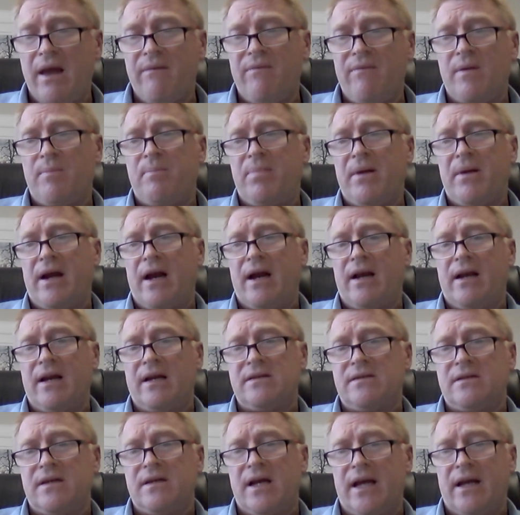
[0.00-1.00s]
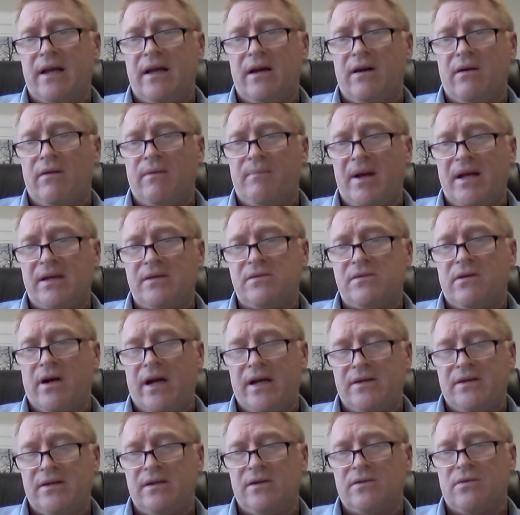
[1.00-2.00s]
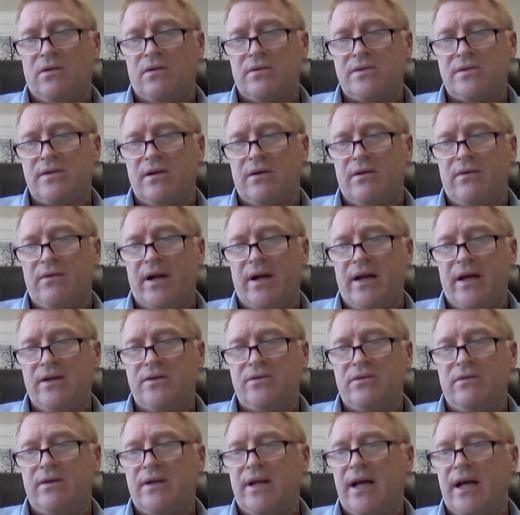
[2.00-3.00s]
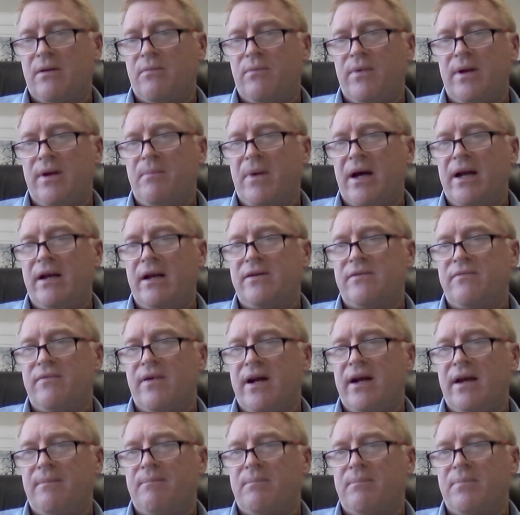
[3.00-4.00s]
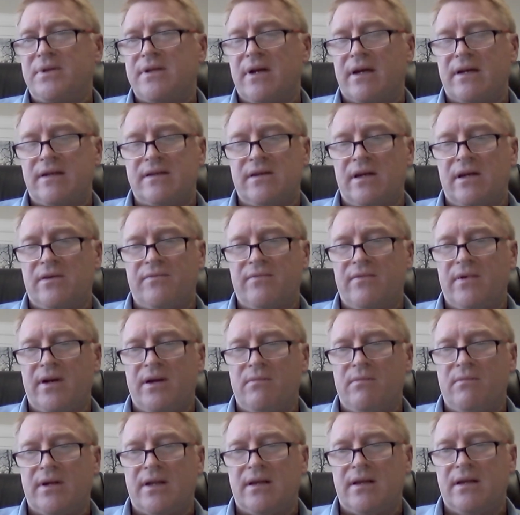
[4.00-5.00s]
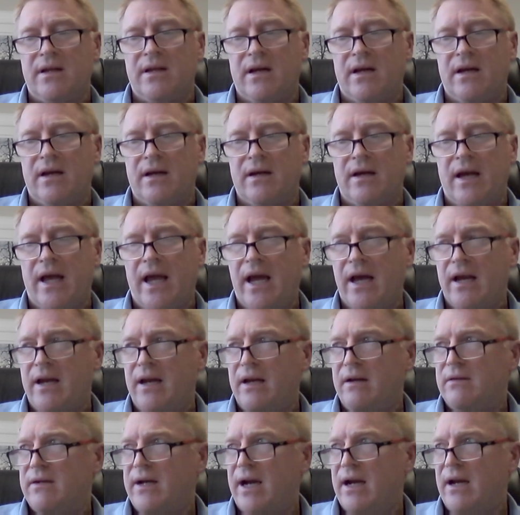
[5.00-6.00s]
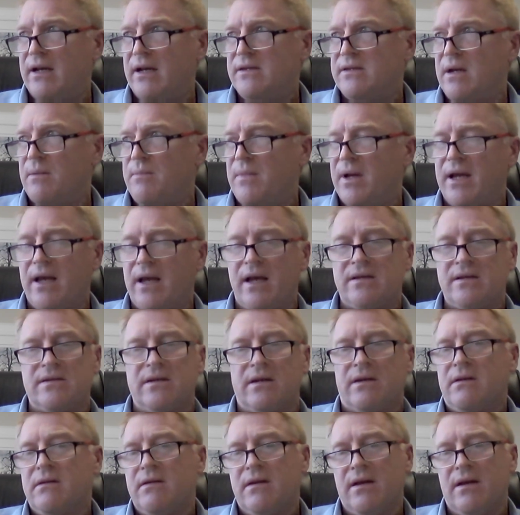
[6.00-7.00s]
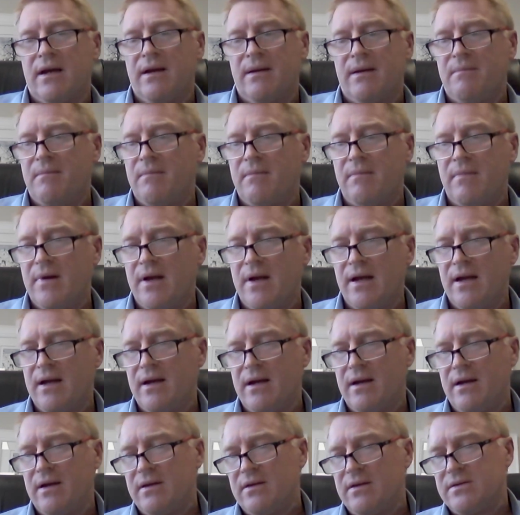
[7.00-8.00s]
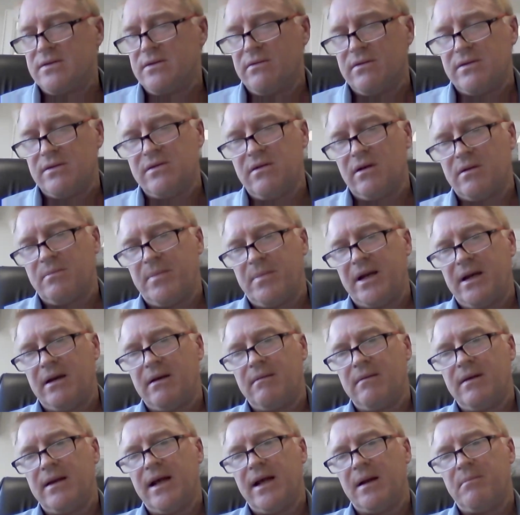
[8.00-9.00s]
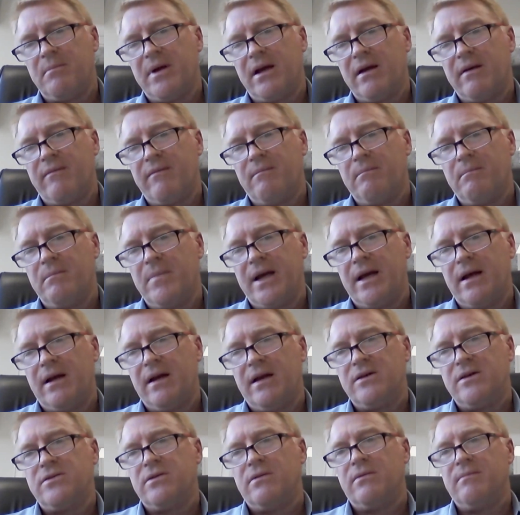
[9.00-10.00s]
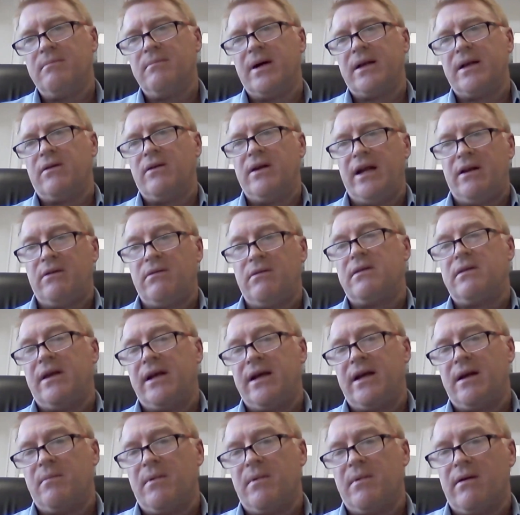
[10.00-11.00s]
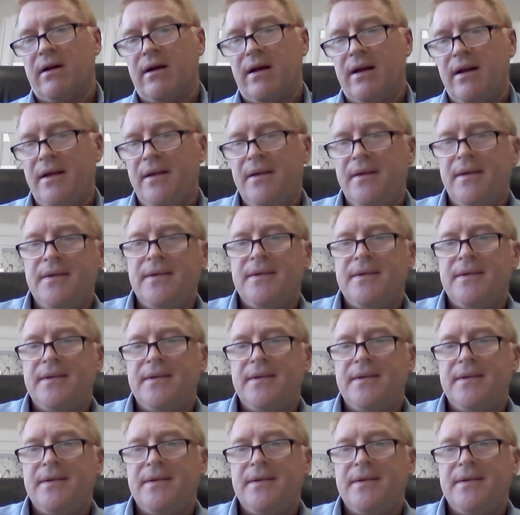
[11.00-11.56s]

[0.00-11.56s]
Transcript: heavy period is, you know, menstruation is also an issue that we manage very successfully with uh, adding tranexamic acid. Um, uh, so it's not been that big, a, big an issue, but you need to think about it.